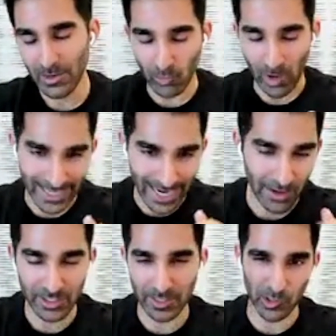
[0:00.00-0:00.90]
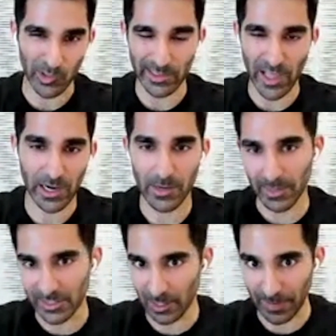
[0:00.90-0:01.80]
Right now, there's some degree of
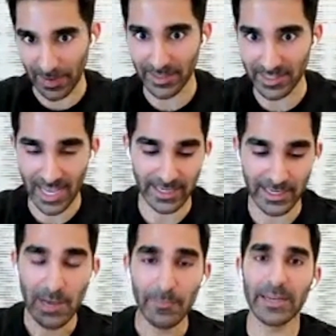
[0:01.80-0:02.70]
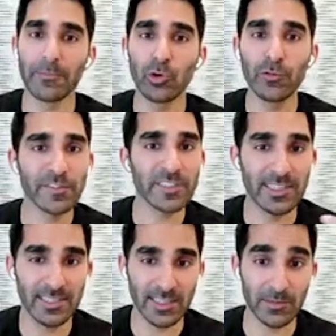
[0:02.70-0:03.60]
lockup. I'll talk about that in a second. But in proof of
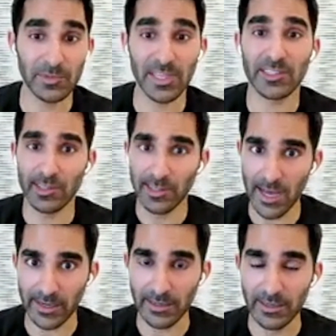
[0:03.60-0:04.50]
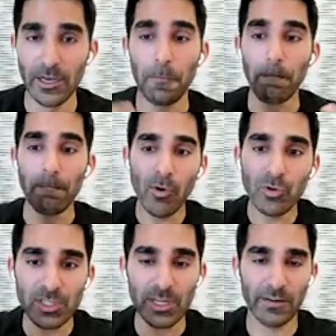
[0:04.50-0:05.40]
stake systems like Solana,
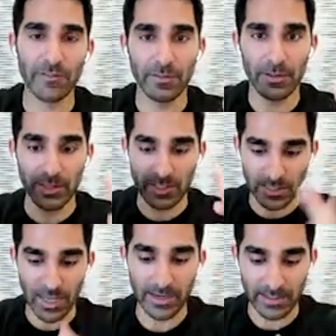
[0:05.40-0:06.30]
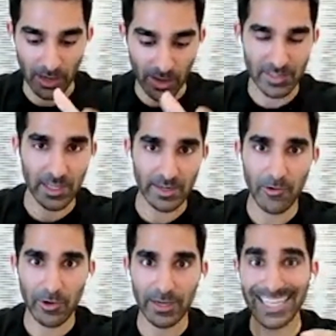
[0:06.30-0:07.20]
most of the Solana on the Solana
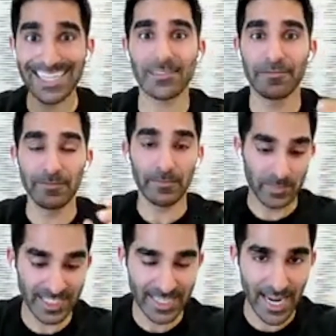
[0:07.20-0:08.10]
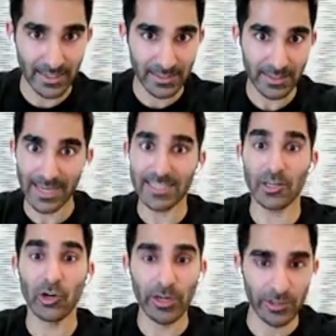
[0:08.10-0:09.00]
network is staked and is
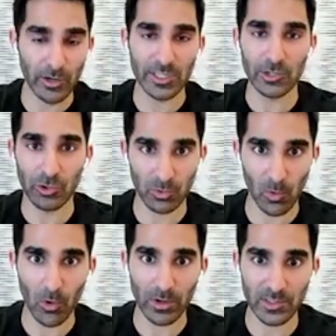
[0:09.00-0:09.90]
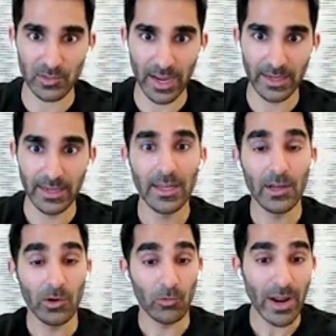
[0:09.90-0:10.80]
earning those interest rewards, right?
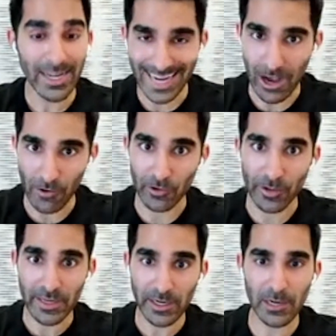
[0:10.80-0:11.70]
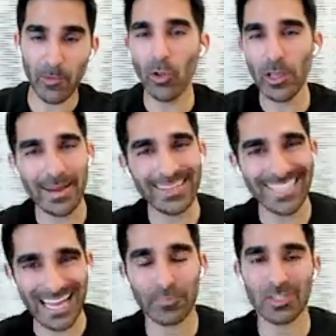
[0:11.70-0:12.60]
Right now for Ethereum, only about
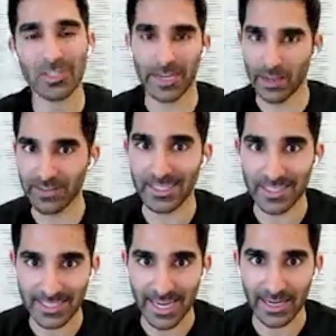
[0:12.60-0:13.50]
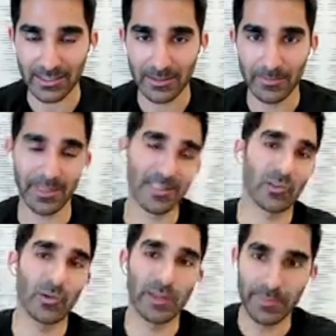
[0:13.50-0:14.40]
10% of ETH is staked because it's
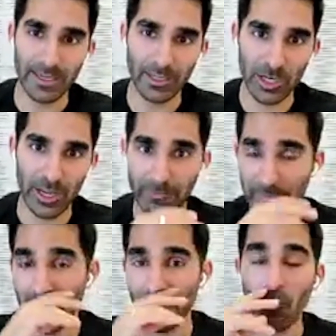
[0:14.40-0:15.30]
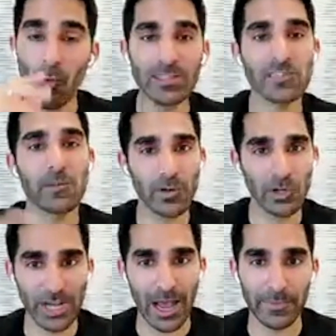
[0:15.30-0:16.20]
only the beacon chain. But once the
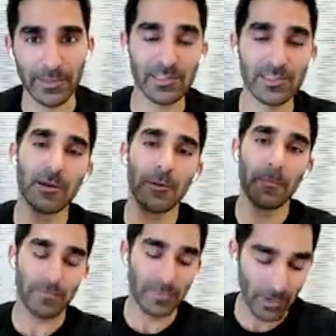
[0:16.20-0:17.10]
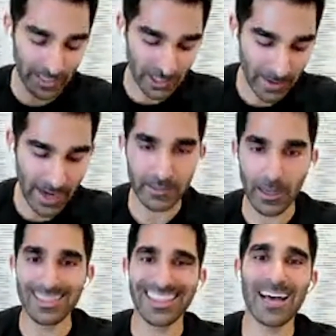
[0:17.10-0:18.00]
merge happens, we expect
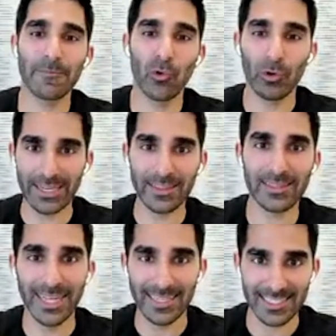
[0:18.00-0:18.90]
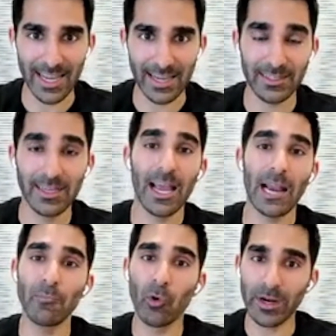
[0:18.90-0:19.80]
a lot more ETH to get staked.
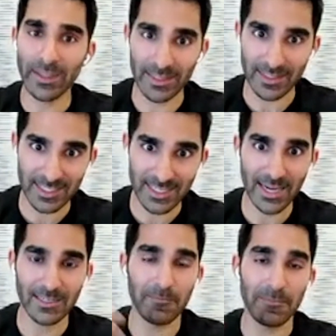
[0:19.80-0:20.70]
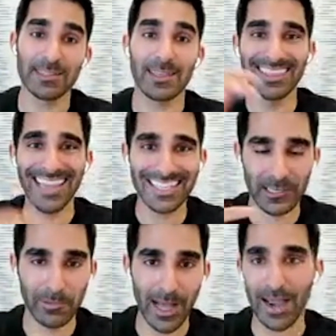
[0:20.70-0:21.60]
And more ETH that's staked means less
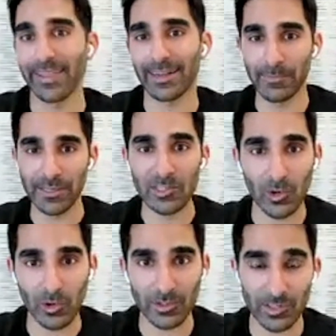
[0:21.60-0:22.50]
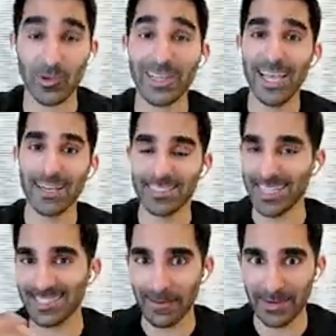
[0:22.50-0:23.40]
supply that can be sold. So again, it's
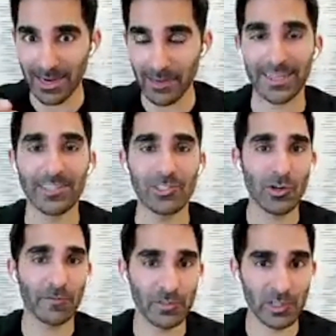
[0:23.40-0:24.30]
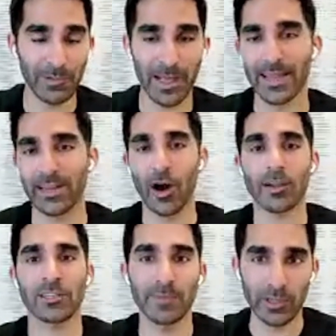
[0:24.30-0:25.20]
that same dynamic. It's good for supply. Right. It
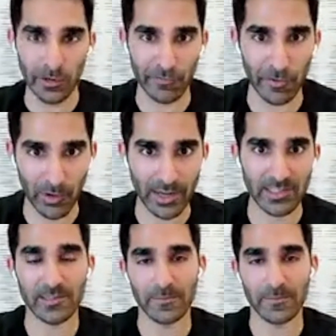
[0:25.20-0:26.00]
ought to be good for price.